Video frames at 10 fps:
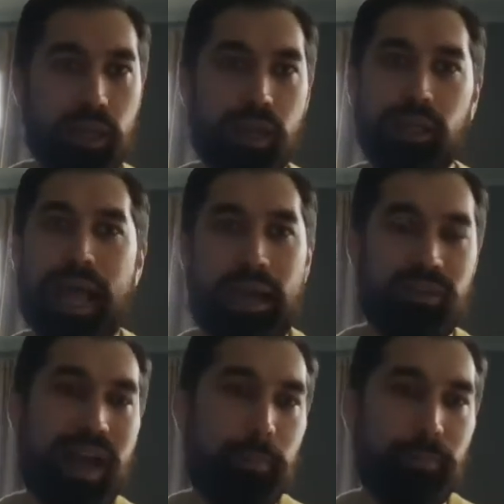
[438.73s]
lack of
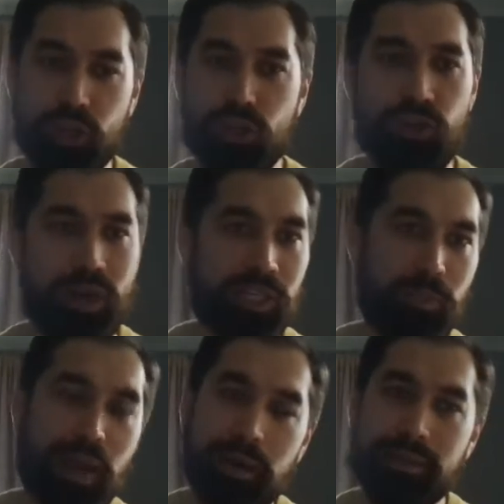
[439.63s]
competition,
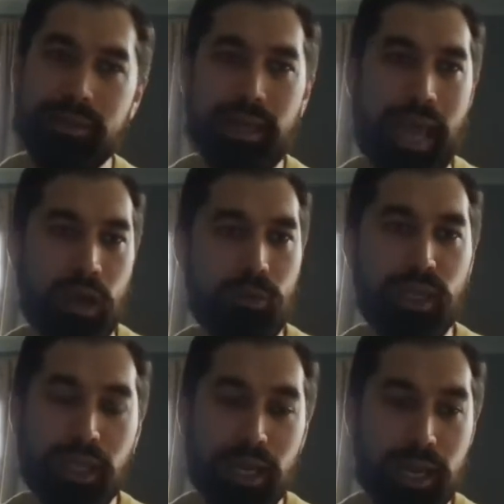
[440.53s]
transparency,
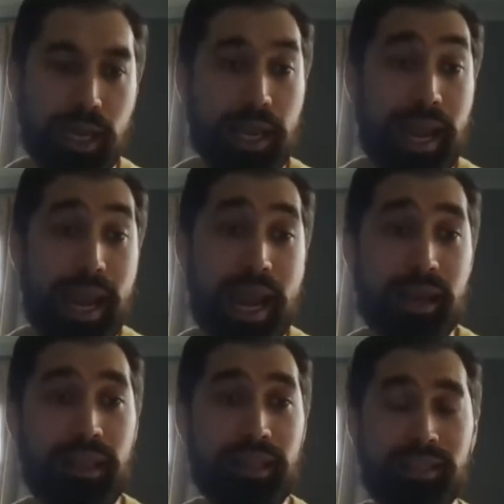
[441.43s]
accountability,
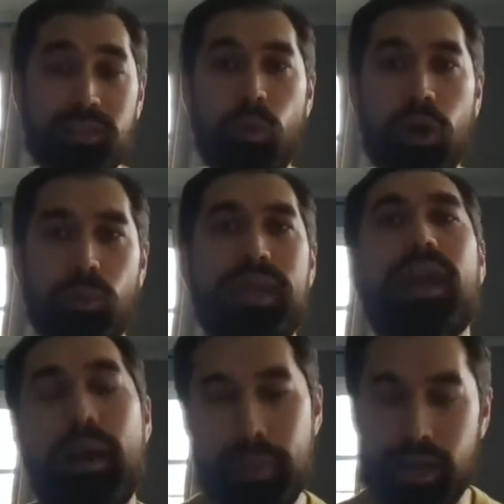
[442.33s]
and this is where we
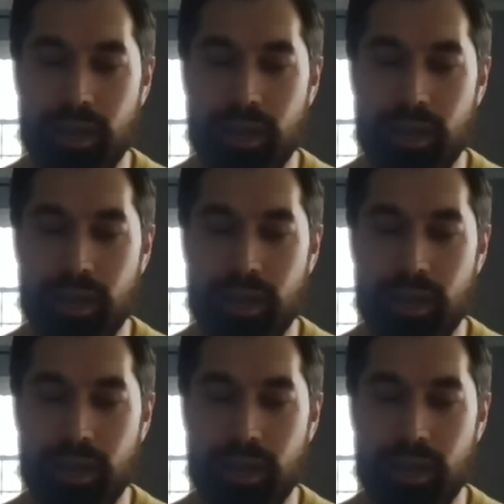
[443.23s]
come in.